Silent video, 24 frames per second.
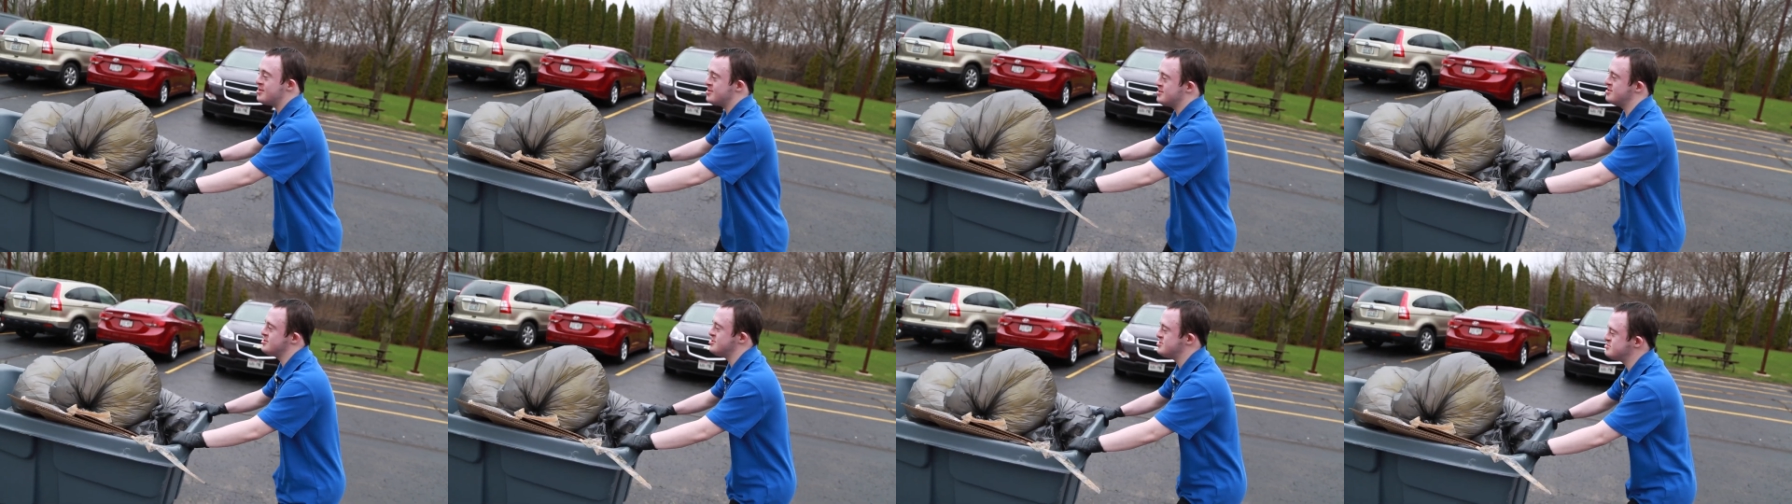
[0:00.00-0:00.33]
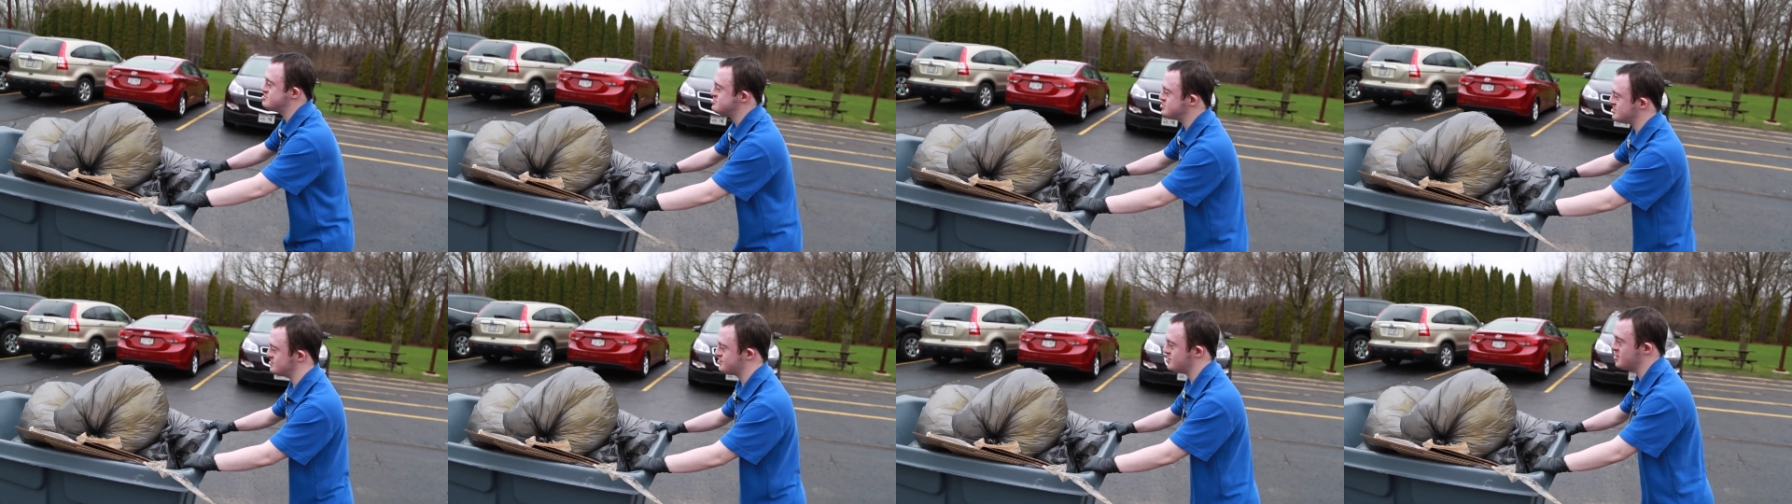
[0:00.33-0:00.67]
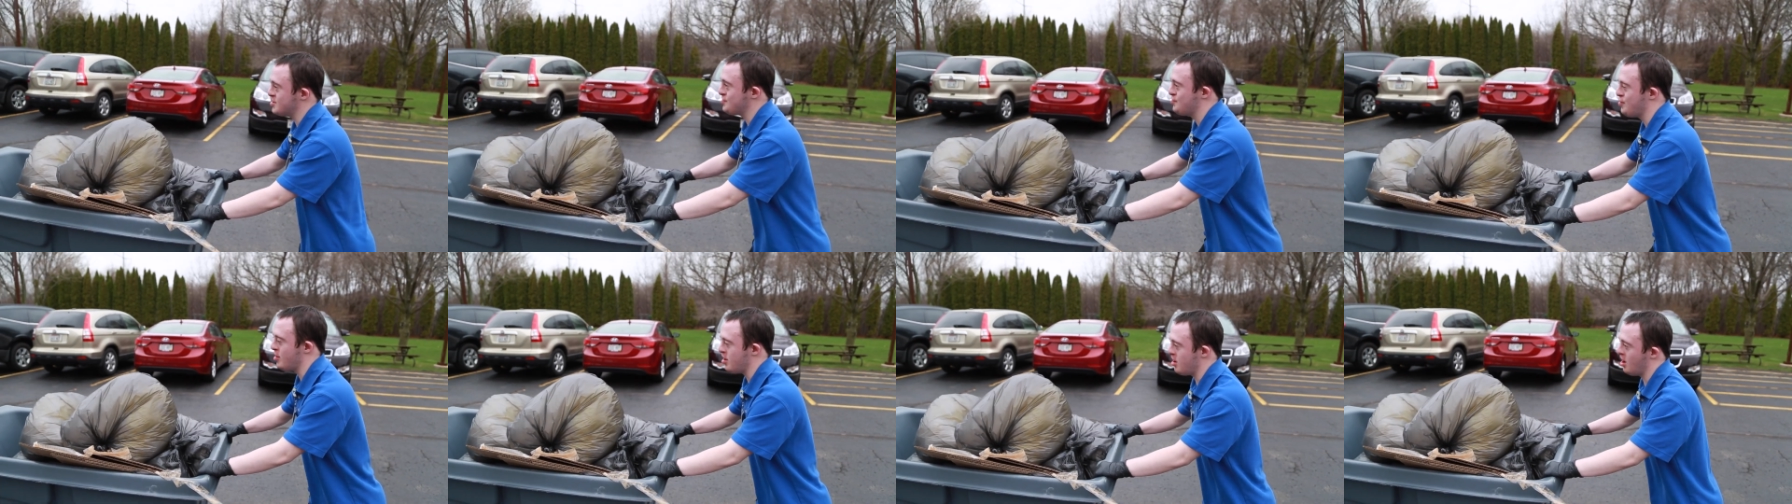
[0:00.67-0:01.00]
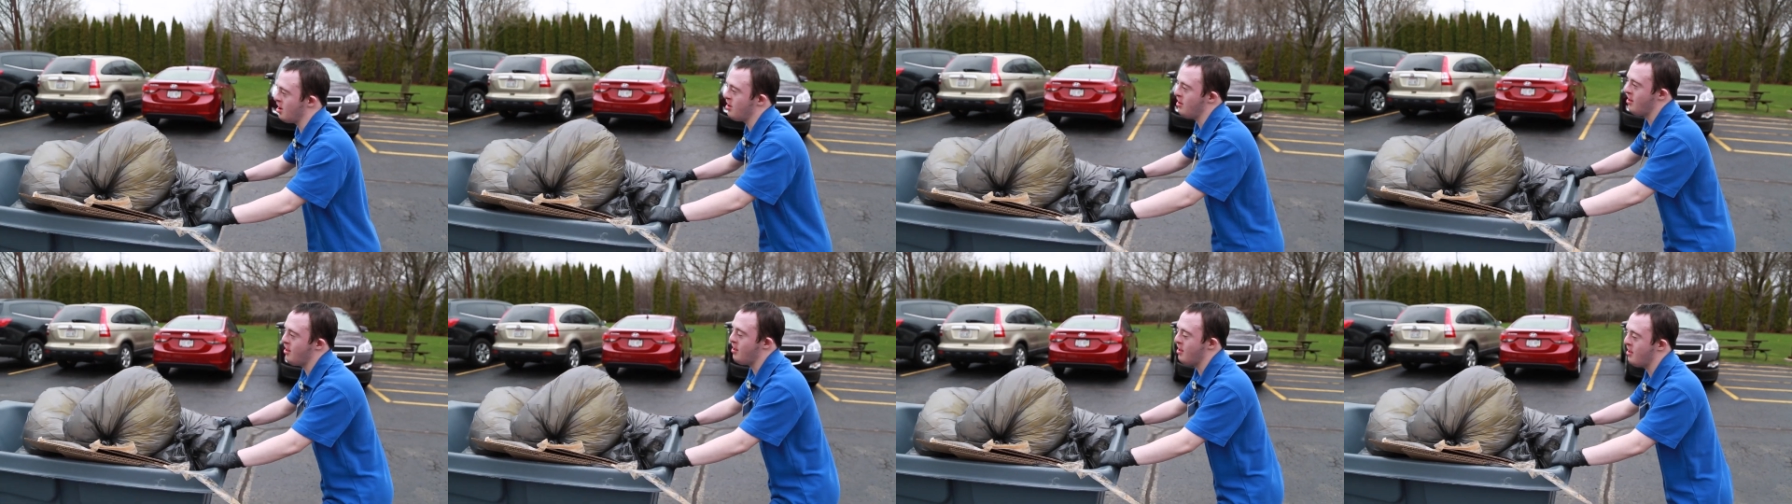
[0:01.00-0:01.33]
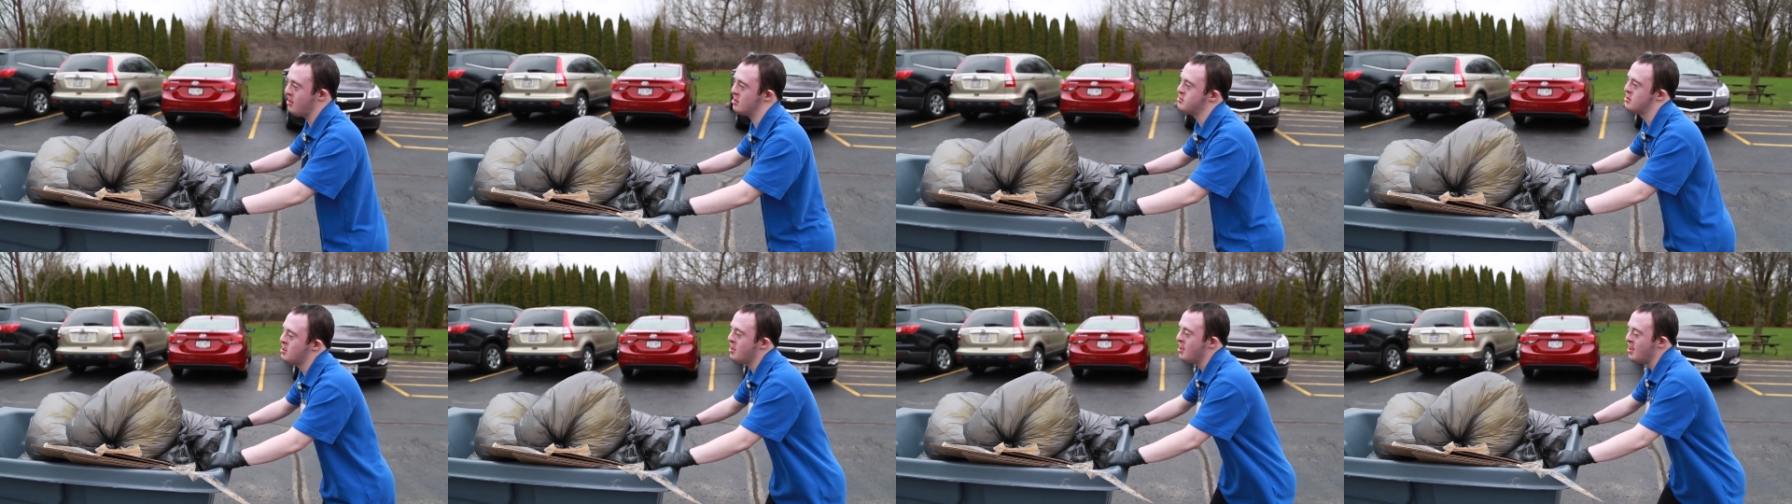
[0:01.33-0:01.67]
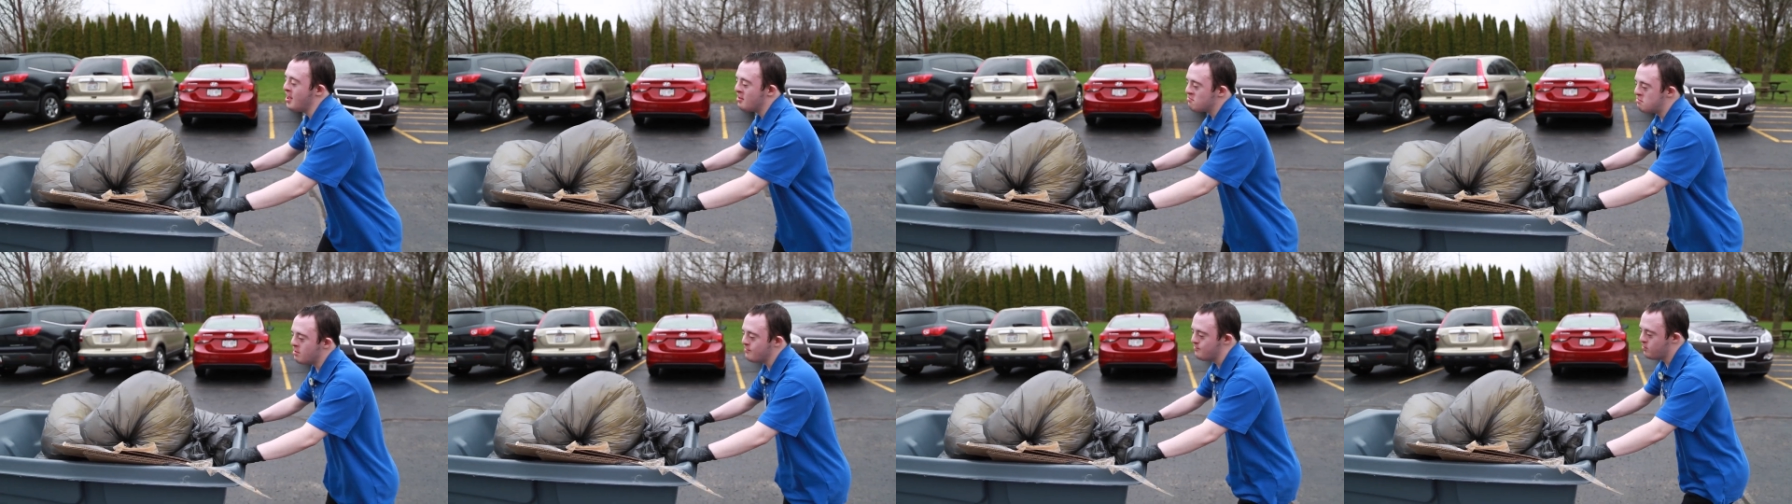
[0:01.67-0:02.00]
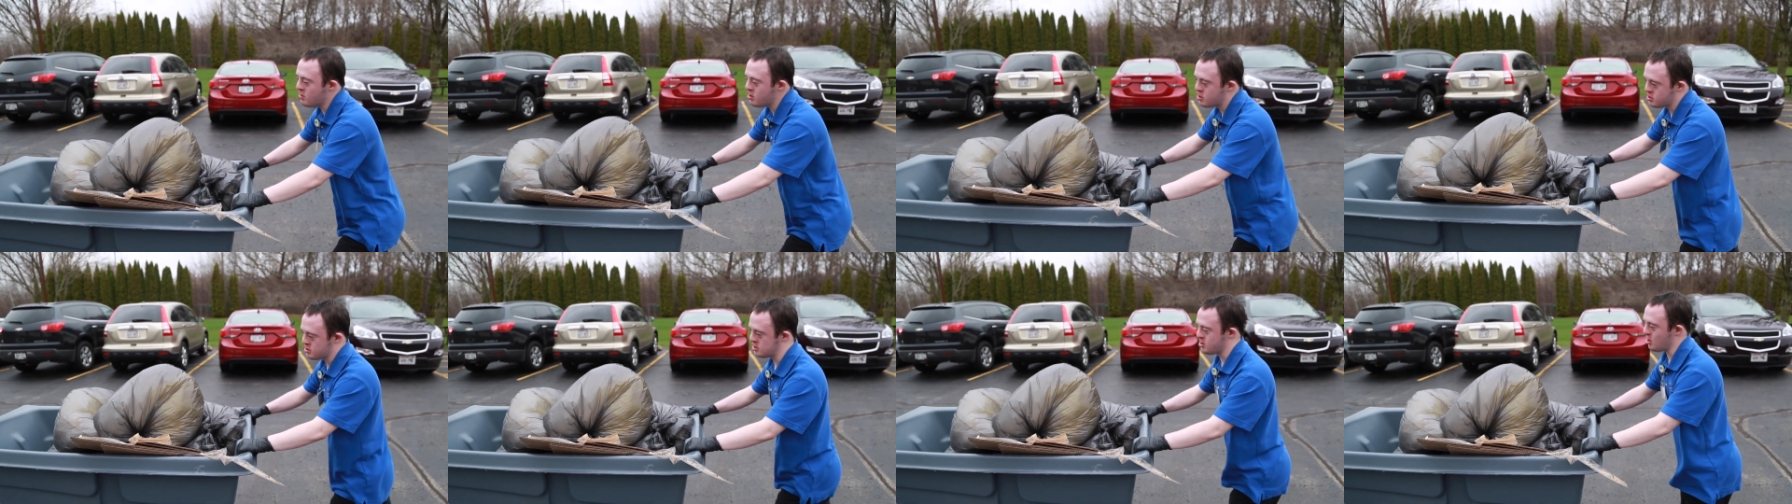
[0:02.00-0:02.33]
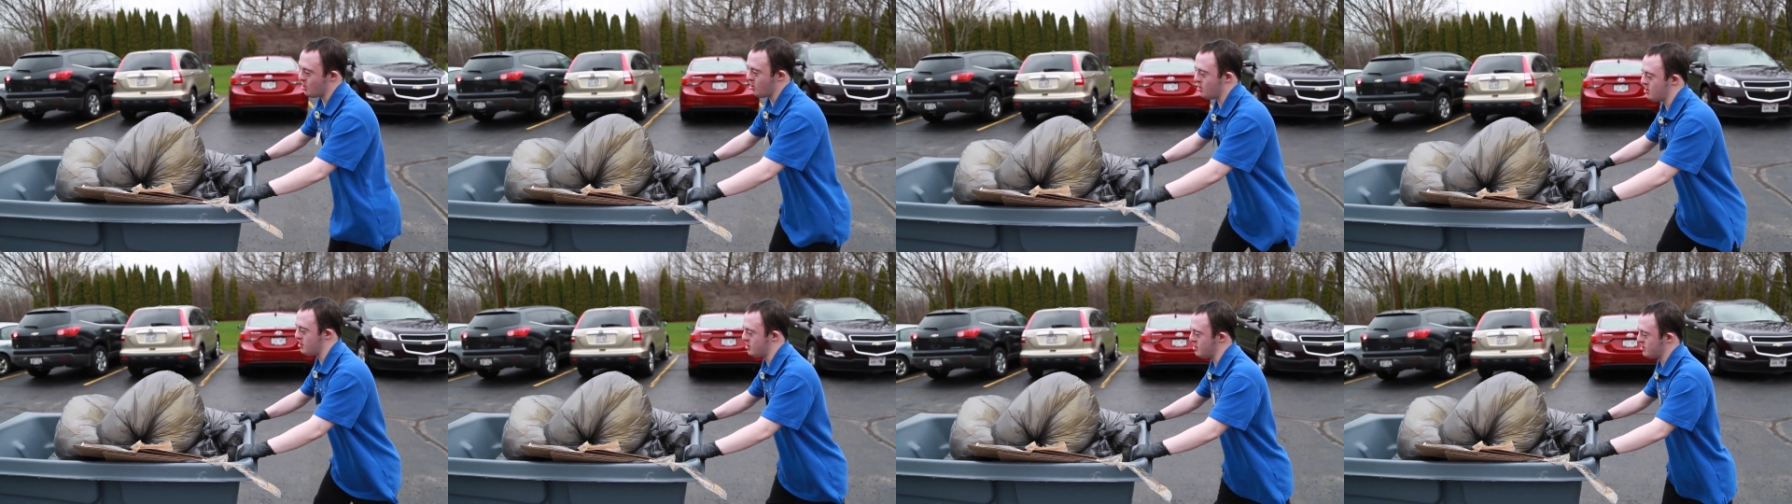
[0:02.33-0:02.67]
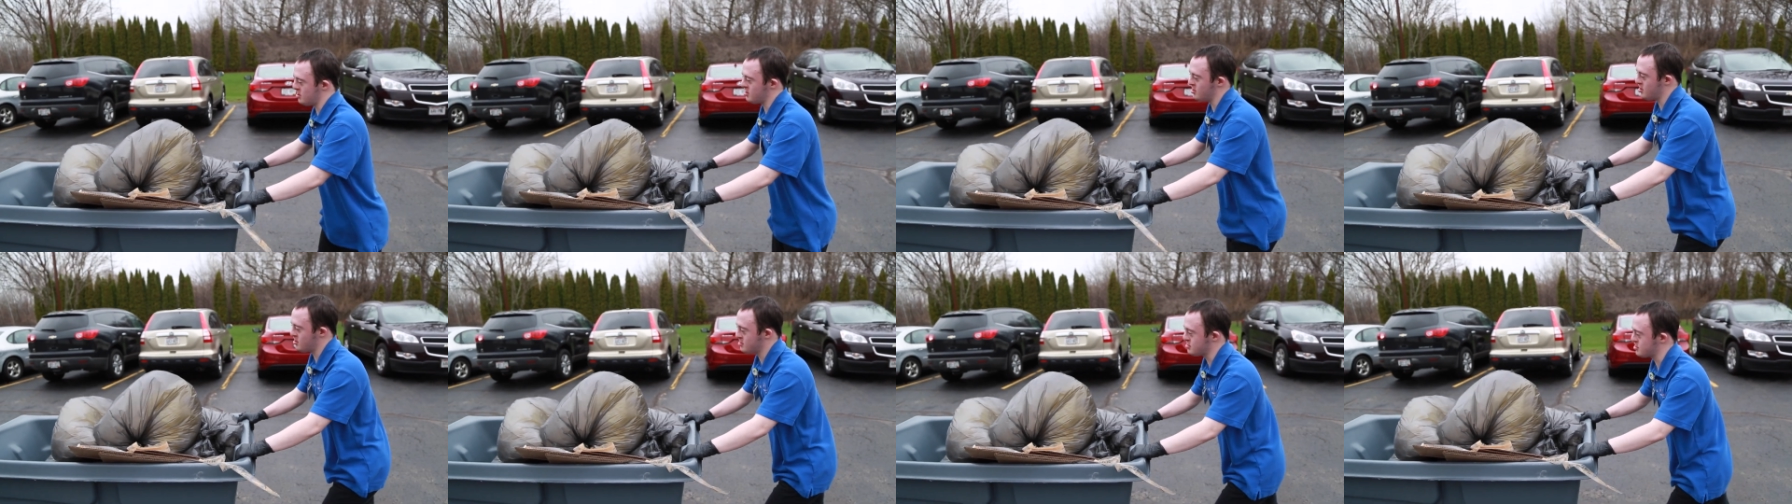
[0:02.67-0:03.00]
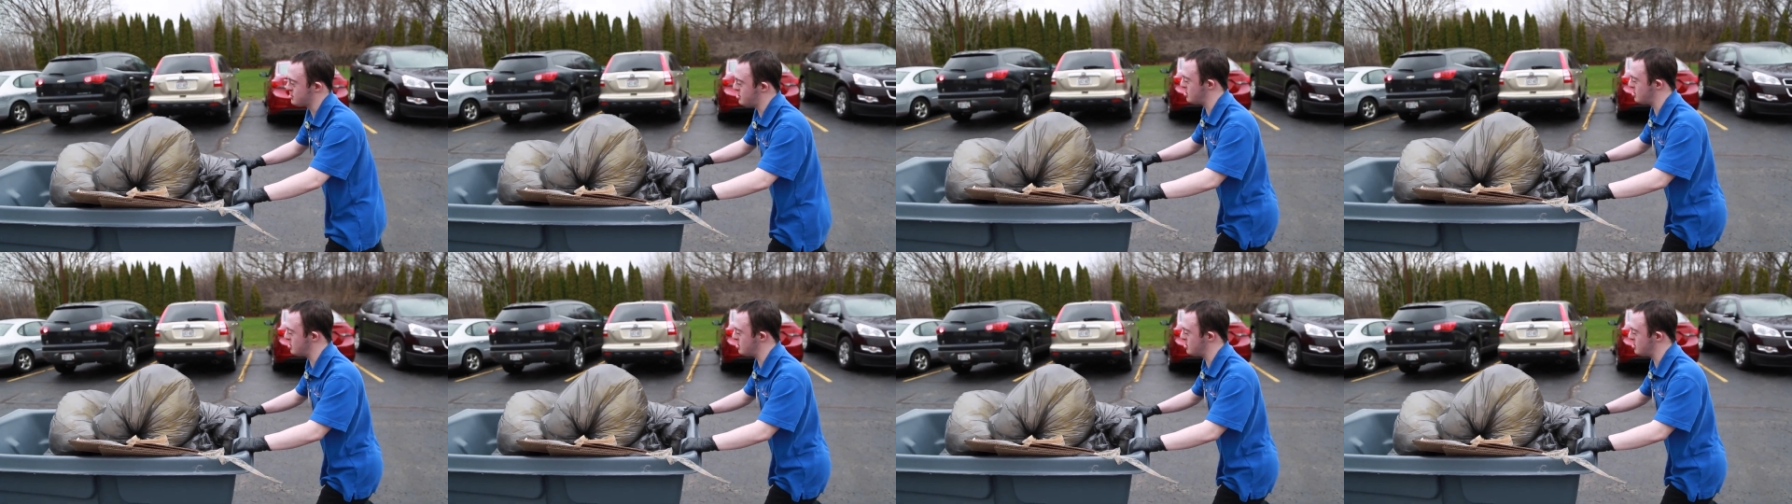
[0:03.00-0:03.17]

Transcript: He is funny. Um, he loves